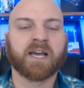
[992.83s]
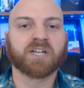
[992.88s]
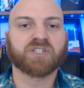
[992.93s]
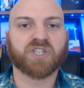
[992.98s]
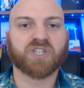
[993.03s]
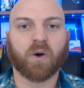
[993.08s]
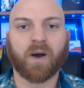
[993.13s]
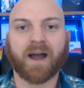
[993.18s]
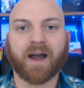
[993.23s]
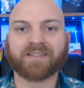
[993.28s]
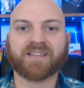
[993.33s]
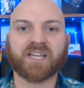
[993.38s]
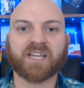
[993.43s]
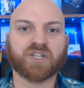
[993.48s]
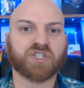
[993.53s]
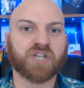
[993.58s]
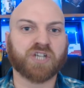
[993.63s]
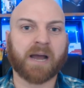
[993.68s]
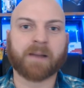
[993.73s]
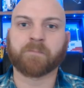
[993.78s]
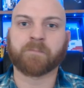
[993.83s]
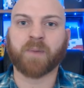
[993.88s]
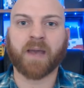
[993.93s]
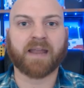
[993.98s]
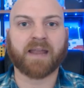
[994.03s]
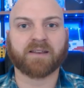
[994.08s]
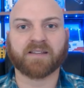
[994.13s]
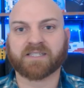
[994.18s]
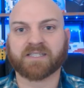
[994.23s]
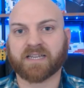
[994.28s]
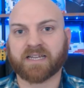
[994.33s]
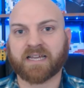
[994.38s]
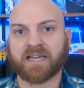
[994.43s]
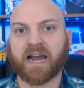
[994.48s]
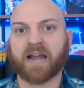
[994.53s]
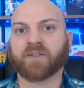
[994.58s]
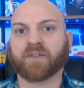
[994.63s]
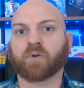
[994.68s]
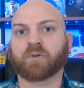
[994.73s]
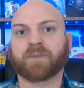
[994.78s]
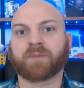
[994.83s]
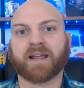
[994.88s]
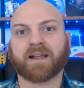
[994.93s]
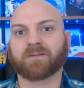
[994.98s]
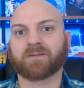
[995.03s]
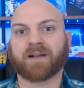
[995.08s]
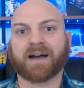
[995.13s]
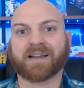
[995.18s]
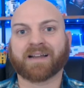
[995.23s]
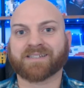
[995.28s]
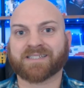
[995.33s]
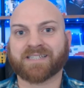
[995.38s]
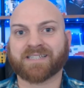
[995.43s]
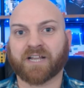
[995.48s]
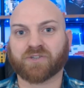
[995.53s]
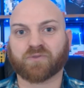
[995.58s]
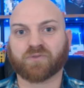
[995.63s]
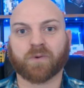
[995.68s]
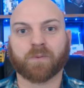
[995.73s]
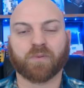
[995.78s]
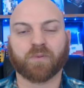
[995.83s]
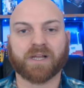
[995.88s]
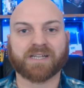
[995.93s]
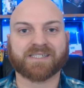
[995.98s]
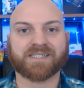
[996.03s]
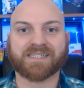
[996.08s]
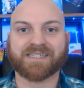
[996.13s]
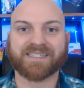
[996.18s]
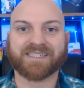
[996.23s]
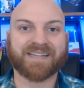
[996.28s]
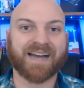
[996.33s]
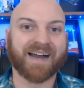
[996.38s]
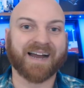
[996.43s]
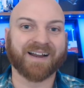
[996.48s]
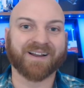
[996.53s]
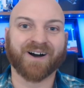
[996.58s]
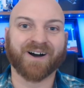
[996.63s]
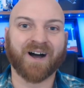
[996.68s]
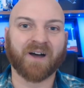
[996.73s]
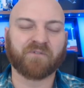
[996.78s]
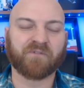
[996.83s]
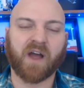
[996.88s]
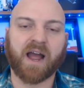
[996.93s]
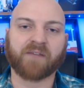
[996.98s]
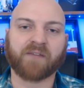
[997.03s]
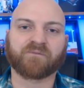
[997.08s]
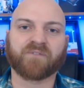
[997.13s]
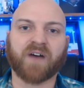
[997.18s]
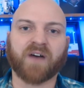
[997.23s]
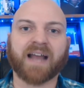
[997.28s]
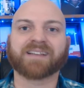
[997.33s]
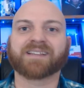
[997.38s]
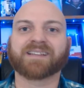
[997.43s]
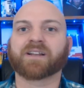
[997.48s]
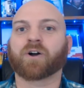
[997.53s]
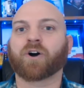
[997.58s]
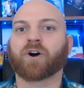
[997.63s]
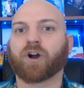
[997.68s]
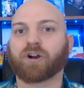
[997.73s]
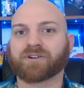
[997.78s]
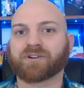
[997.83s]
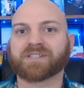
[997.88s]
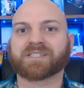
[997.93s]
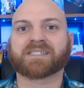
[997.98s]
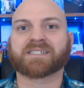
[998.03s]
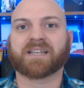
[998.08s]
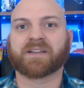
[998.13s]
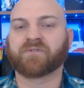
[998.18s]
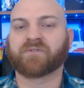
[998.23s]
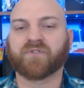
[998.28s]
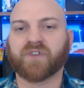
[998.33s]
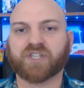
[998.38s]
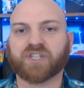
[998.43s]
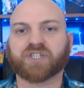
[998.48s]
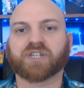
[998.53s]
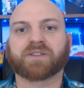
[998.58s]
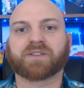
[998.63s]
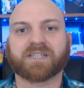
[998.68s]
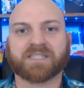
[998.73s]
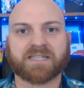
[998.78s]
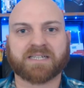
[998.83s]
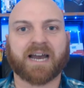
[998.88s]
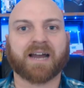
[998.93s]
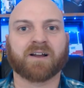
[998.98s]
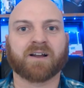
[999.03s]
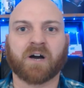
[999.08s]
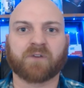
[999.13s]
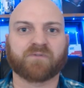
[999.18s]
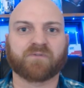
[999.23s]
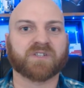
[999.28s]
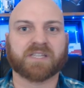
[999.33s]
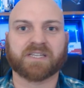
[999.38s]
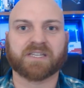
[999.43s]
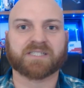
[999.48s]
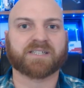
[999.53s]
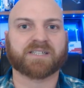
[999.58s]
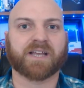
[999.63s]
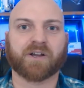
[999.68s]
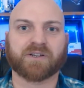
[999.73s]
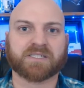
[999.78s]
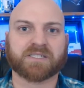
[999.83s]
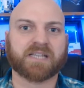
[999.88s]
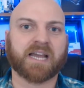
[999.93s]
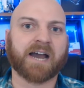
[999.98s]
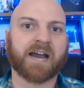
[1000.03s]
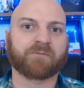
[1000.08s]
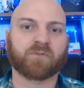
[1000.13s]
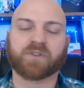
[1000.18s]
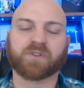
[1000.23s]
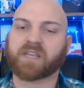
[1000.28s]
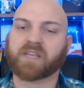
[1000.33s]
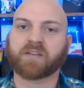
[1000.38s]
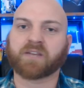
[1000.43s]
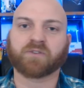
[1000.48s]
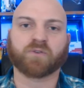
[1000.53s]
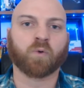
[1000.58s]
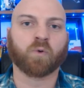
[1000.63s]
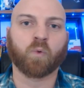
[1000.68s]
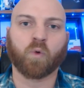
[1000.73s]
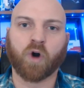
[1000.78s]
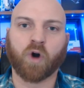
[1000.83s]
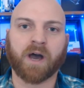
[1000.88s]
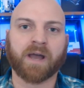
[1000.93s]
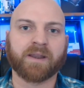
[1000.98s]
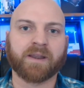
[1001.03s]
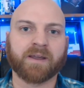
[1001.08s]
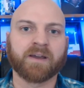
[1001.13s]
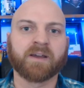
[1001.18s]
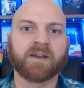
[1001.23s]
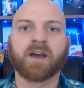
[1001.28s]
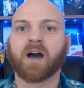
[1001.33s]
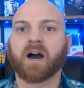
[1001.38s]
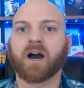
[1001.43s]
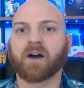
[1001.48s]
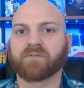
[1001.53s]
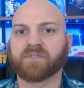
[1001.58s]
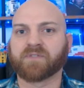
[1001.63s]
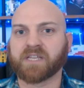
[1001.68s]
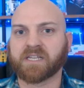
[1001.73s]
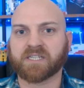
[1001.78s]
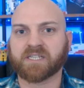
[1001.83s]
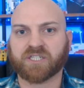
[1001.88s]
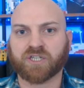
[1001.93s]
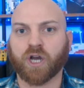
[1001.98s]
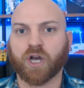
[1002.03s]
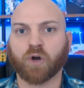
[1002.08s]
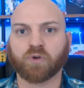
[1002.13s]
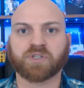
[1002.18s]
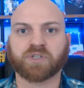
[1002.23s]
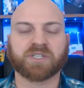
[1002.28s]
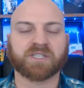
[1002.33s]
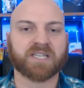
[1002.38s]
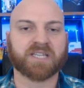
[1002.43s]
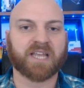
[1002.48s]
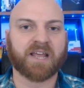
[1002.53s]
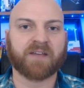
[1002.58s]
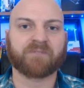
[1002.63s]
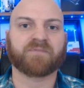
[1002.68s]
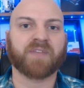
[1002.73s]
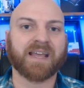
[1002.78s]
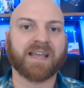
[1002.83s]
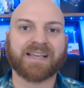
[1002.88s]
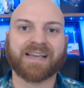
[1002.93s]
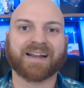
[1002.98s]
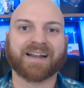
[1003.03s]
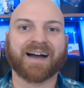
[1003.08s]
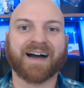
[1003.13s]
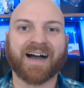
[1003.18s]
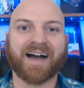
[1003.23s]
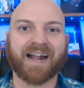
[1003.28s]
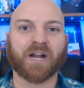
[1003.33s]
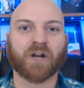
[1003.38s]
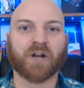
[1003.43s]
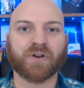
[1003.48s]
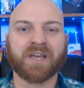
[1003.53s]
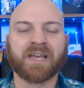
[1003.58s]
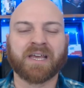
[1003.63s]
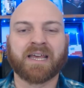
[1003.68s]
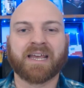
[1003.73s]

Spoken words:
So I think John Benton is a guy that would make a lot of sense replacing Scott Huff. I find it hard to envision that Scott Huff is going to stay on staff with either one of these coaches if they get hired.